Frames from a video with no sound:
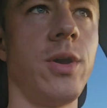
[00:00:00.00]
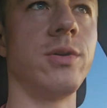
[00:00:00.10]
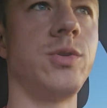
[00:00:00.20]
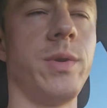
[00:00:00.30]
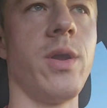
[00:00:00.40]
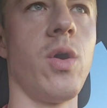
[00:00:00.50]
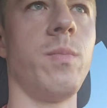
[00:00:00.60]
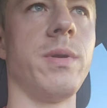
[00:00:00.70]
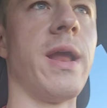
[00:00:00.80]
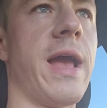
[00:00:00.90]
to go to an
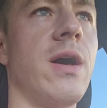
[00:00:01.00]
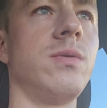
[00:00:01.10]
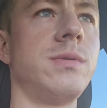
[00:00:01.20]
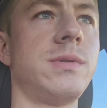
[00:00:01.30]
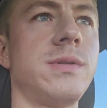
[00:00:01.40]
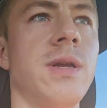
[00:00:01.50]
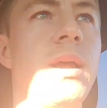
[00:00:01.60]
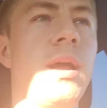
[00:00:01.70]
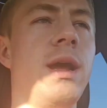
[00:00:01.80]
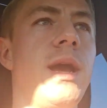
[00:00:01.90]
open house.
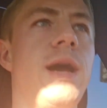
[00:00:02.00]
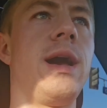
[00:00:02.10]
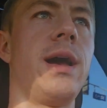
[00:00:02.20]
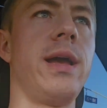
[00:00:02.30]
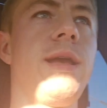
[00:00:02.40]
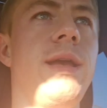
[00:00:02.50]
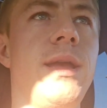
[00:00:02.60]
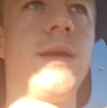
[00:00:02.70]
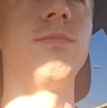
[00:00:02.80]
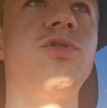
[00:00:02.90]
I
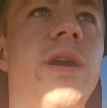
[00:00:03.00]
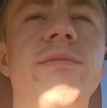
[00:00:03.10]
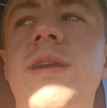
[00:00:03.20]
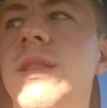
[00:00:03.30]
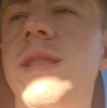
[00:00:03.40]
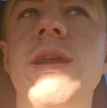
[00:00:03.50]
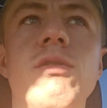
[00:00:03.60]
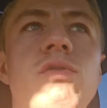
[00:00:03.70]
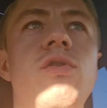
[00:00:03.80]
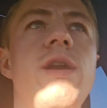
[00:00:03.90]
am driving
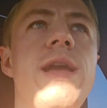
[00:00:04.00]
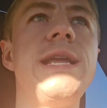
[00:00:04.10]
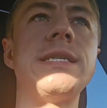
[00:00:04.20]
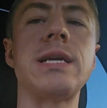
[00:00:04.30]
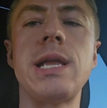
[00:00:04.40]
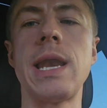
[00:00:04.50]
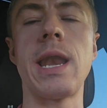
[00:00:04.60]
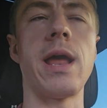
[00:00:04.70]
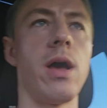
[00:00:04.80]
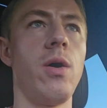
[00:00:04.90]
there right
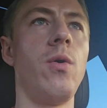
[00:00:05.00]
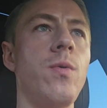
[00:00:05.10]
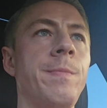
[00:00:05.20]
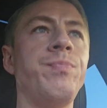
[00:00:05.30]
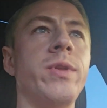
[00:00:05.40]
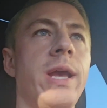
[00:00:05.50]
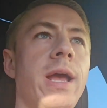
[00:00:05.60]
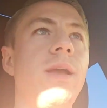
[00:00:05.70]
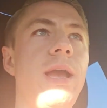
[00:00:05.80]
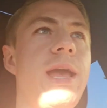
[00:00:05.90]
now.
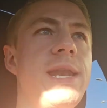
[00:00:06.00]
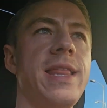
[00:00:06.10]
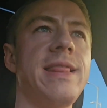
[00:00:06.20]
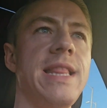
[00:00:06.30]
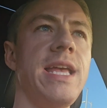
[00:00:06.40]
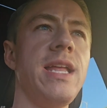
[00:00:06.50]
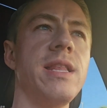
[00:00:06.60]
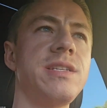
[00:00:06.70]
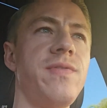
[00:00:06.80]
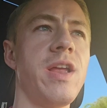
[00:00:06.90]
And I think
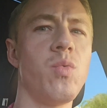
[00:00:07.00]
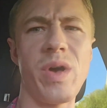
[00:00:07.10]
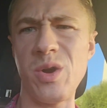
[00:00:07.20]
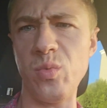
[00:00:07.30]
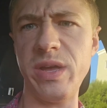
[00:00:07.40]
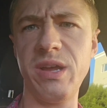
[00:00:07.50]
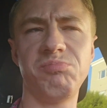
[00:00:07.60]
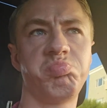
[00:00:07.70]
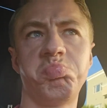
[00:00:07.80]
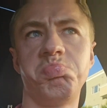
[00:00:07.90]
in this video, why don't we
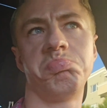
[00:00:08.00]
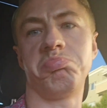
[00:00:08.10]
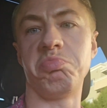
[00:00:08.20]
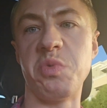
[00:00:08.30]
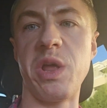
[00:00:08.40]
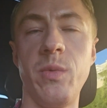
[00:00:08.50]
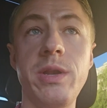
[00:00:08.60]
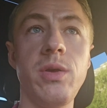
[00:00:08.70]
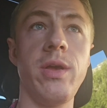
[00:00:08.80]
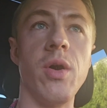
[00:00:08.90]

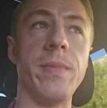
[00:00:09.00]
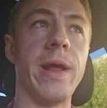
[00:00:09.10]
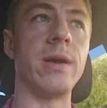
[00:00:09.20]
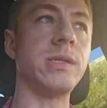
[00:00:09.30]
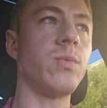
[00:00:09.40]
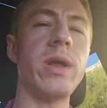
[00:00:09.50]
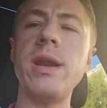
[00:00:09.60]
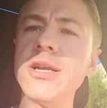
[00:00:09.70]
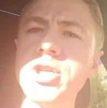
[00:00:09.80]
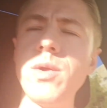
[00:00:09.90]
do the open house? Why
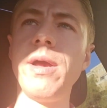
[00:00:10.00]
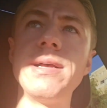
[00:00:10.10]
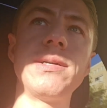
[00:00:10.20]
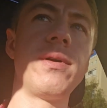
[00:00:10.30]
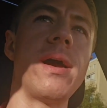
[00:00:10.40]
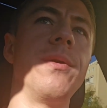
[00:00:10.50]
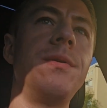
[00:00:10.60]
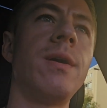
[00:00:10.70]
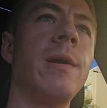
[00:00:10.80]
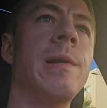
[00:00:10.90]
don't I show you guys
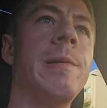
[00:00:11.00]
around?